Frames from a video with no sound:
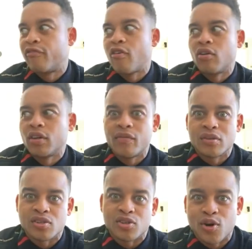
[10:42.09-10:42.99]
fall in love with
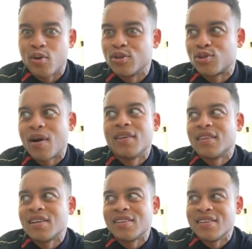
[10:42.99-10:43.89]
this girl and trying
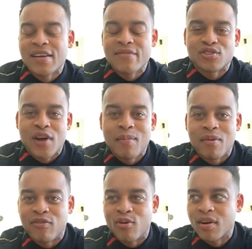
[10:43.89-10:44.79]
things that he's never tried
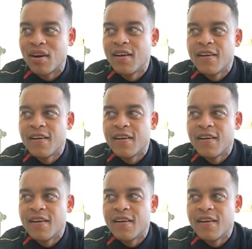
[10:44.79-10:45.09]
before.